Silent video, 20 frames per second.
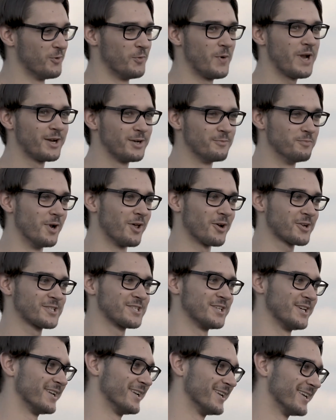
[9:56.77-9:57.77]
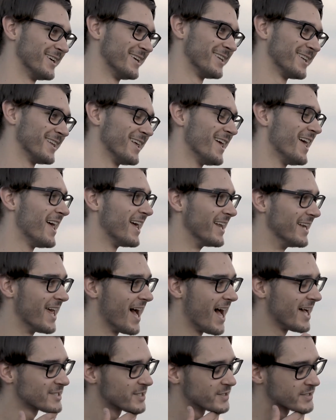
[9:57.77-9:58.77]
We're in blockchain.
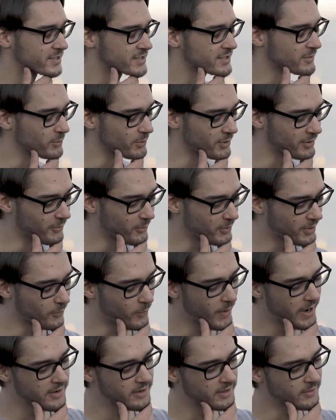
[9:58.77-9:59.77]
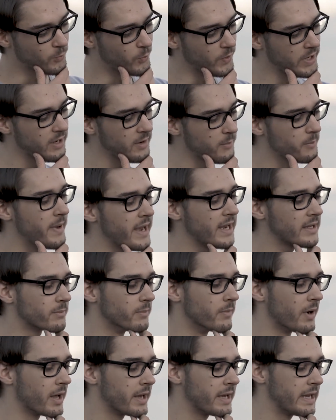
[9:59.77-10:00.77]
Now, so the way that we
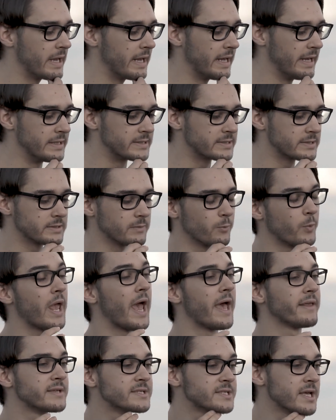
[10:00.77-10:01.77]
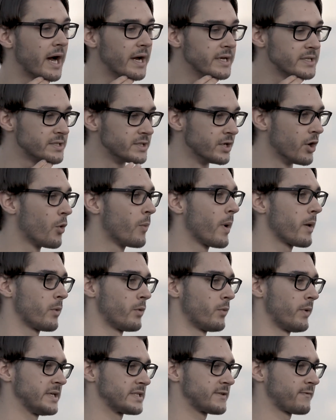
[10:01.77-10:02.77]
made money is we had this ICO
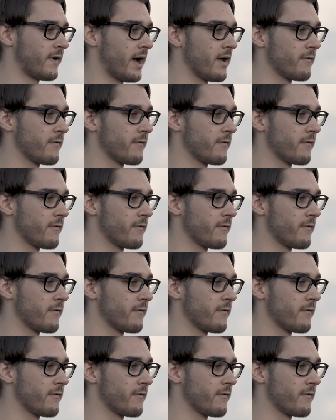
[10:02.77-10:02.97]
where we raised